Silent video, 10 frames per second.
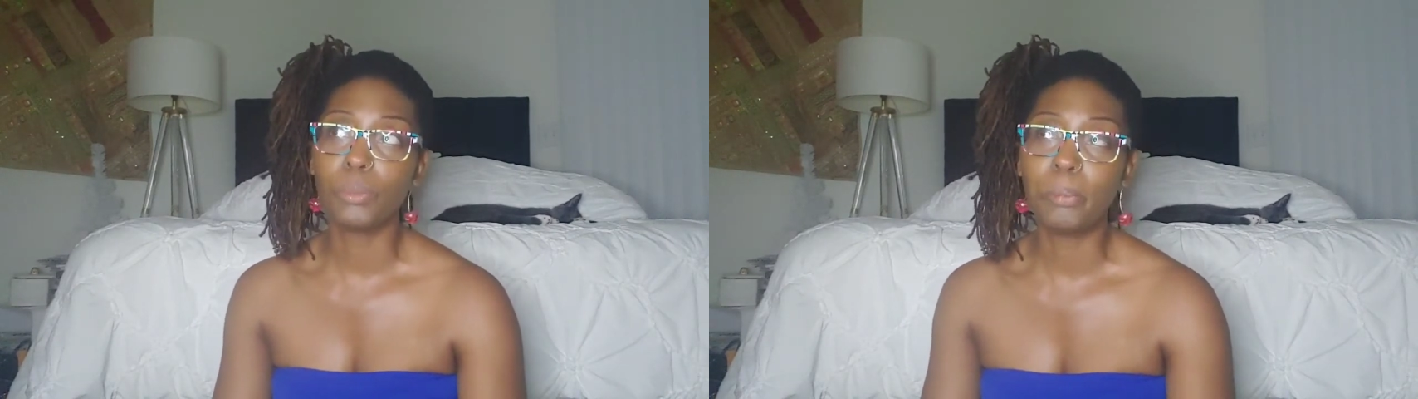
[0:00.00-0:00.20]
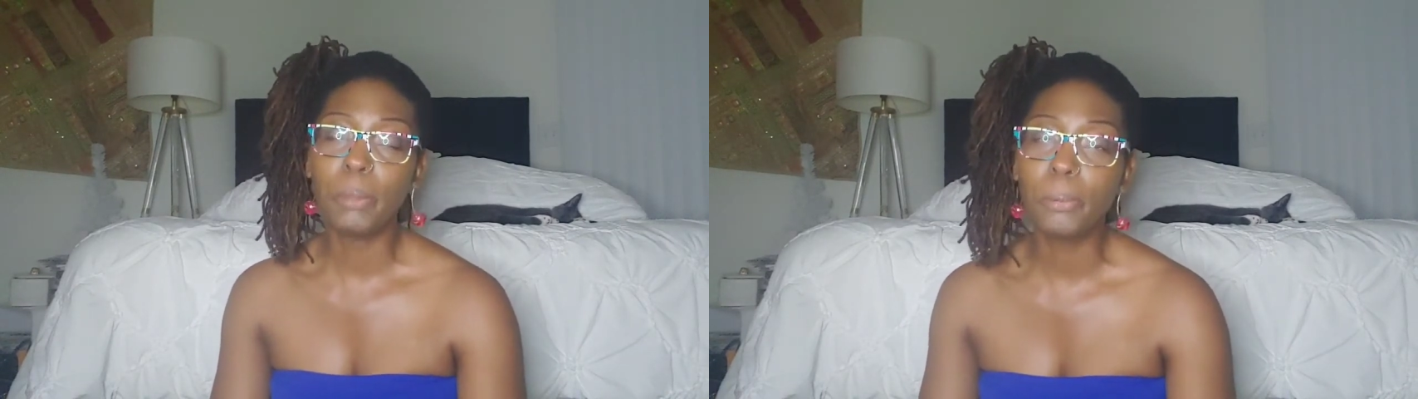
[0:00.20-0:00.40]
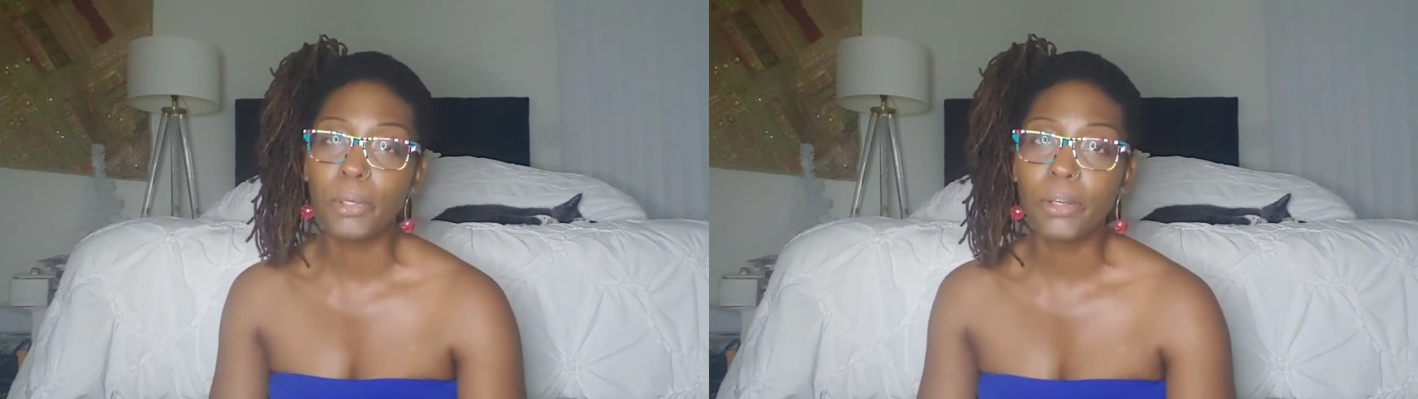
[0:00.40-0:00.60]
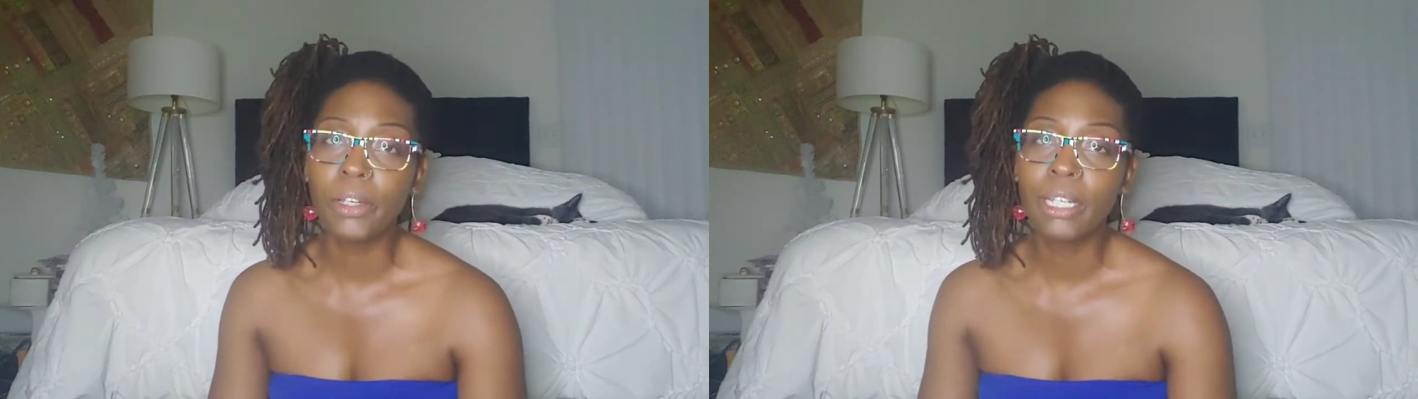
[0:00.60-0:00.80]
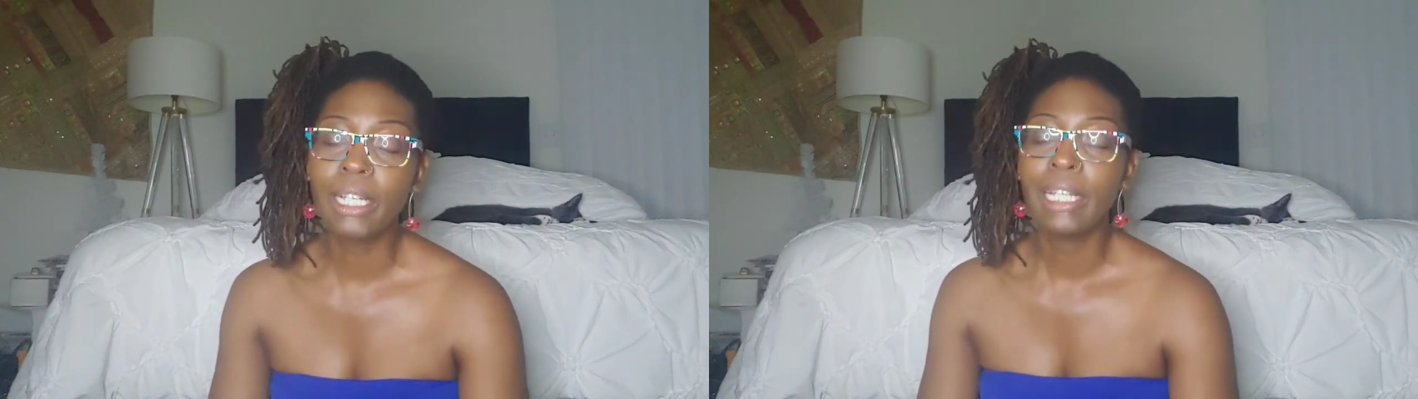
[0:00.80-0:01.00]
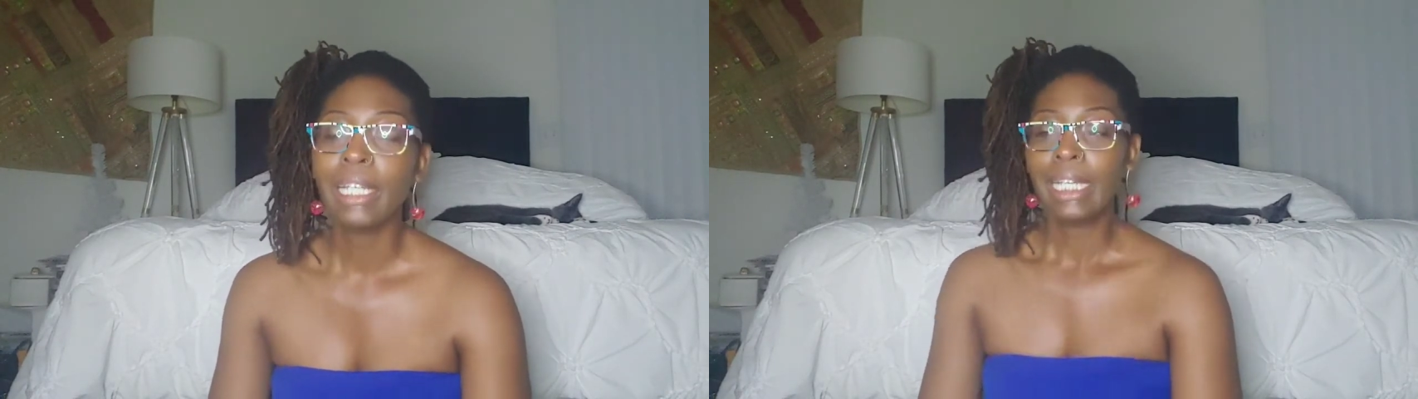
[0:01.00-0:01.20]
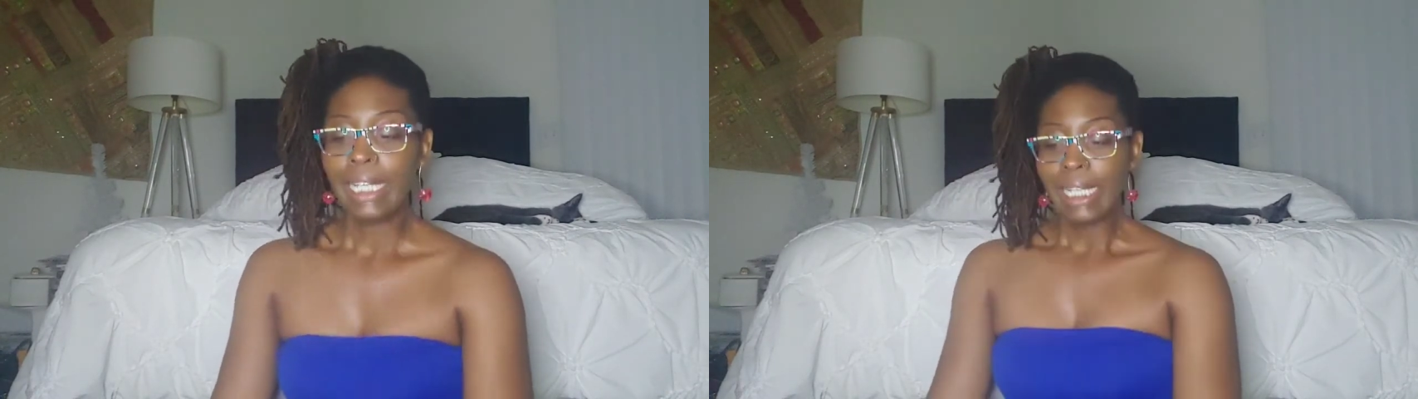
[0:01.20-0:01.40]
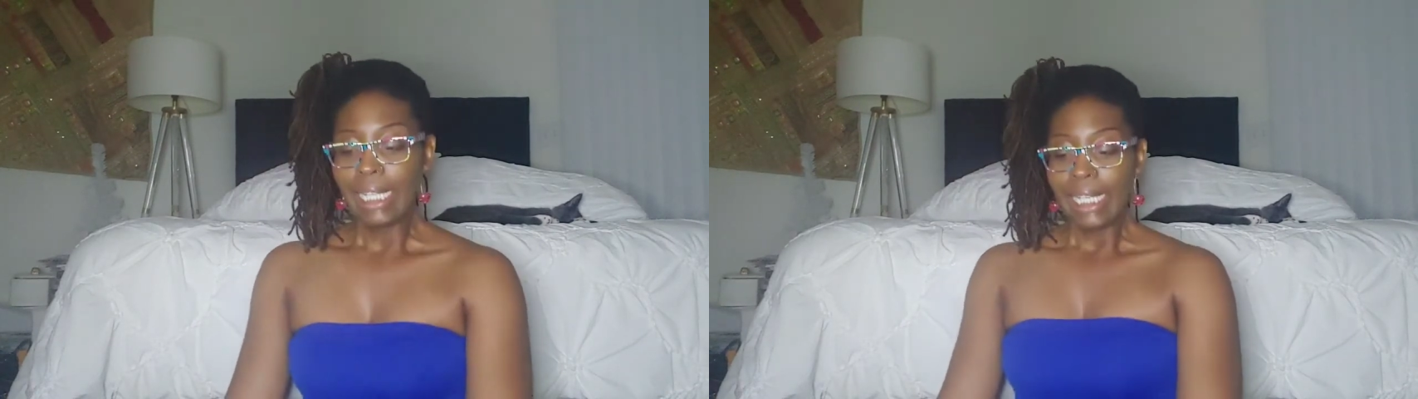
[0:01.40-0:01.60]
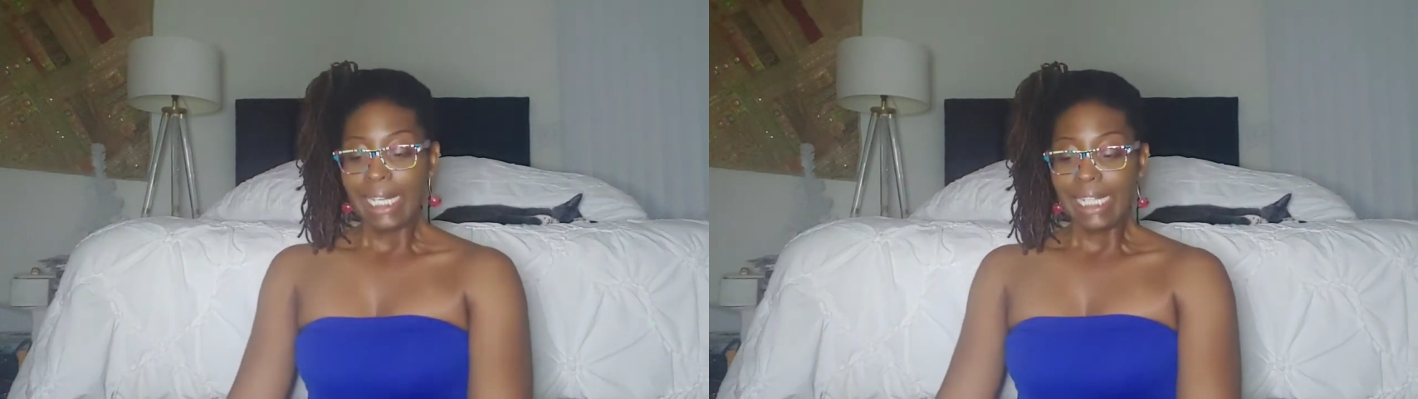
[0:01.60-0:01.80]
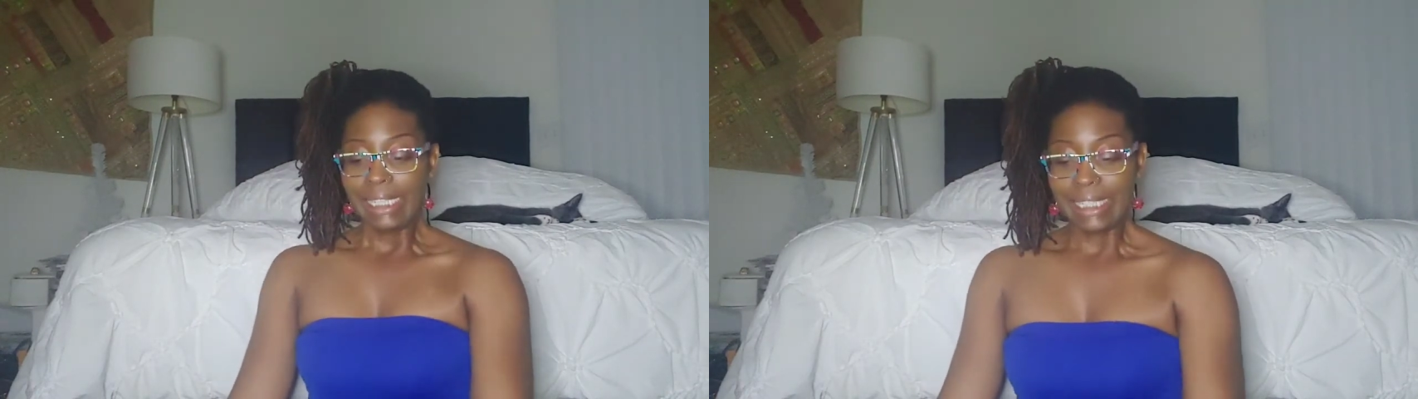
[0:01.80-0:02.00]
remember
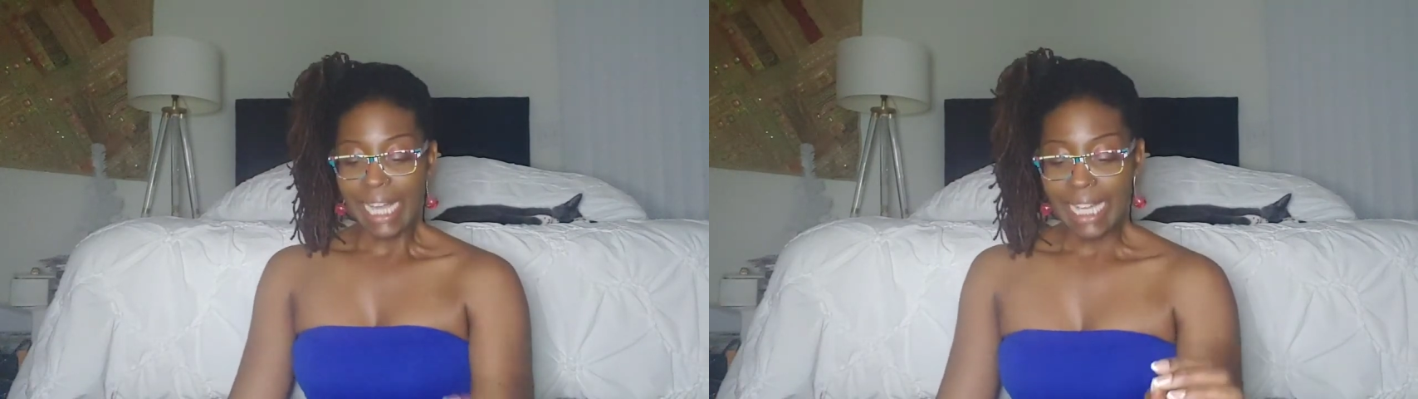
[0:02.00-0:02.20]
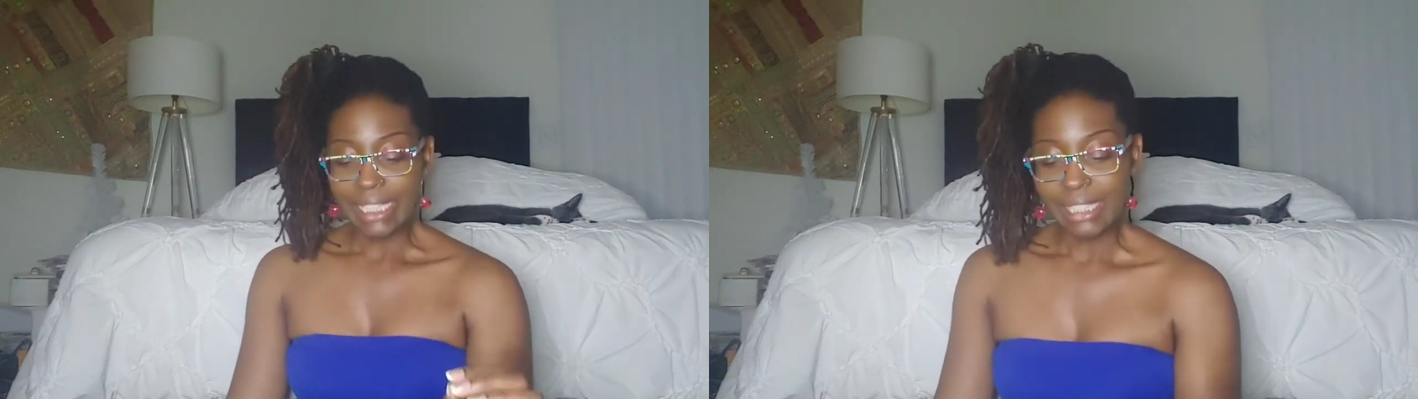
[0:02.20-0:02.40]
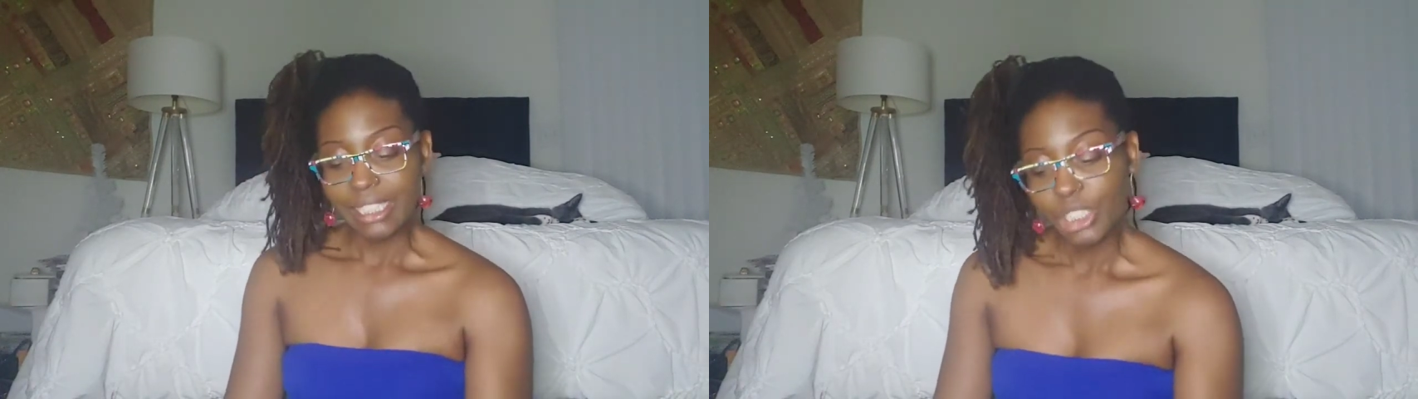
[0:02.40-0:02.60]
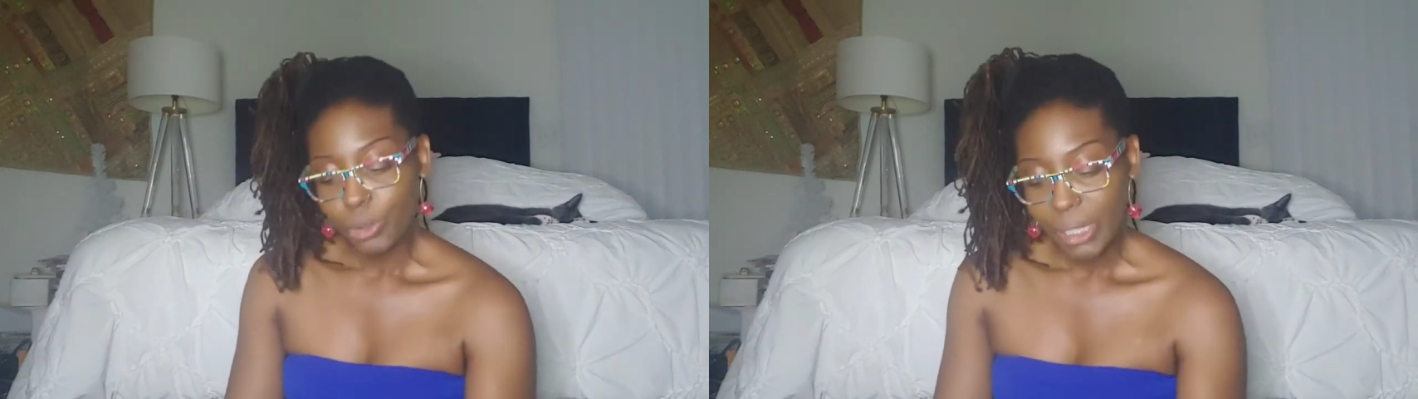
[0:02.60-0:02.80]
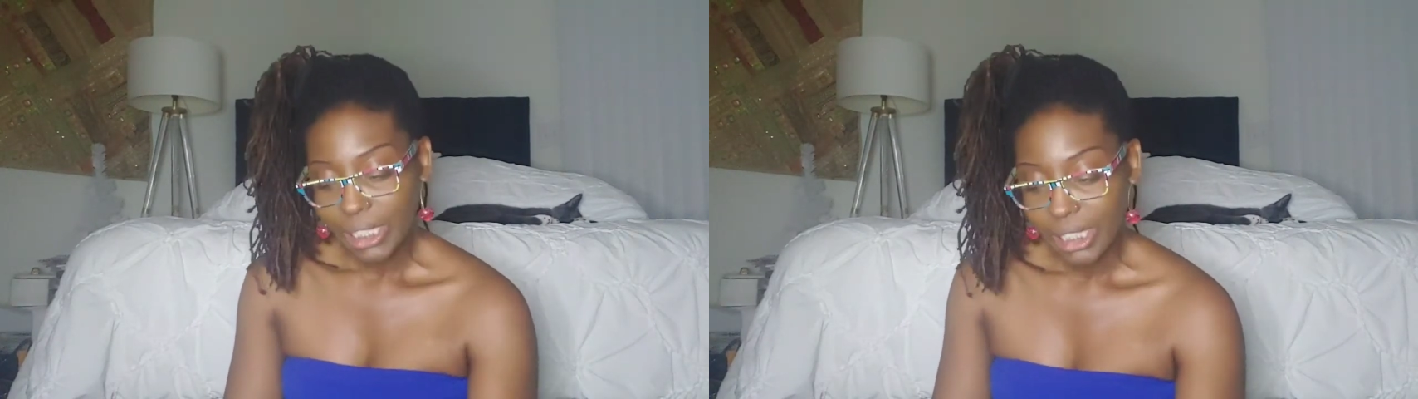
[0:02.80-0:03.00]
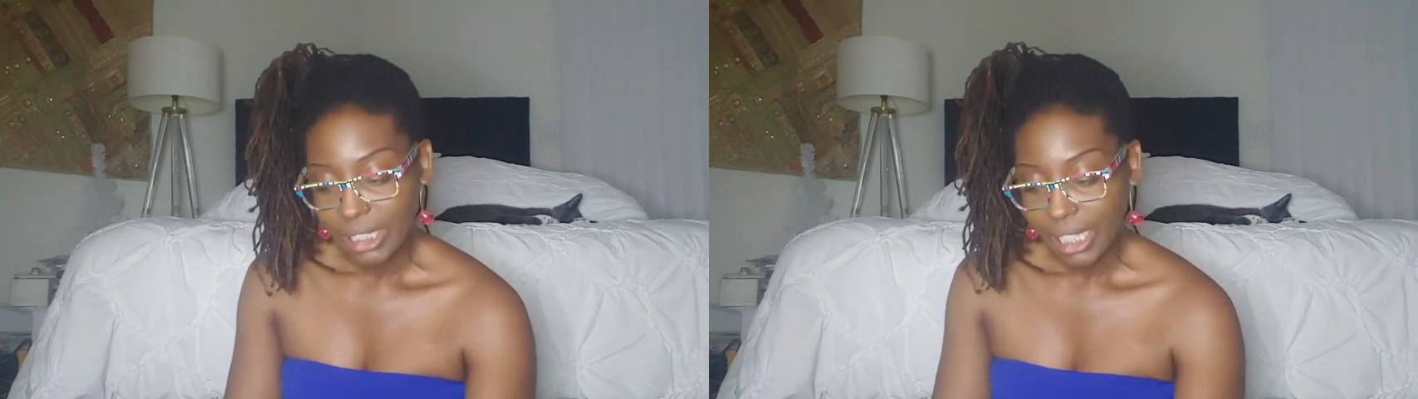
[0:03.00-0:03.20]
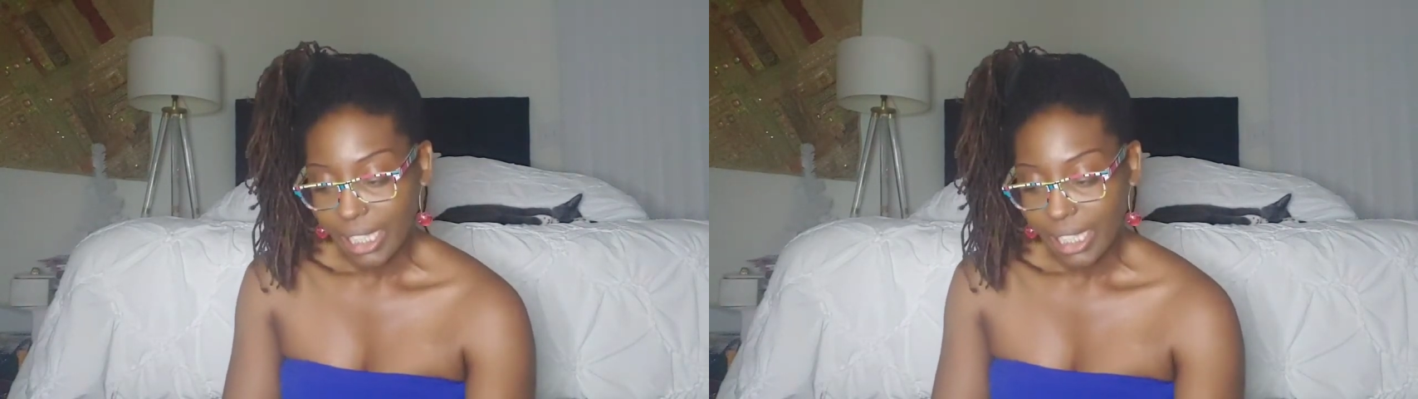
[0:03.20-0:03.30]
is that in situations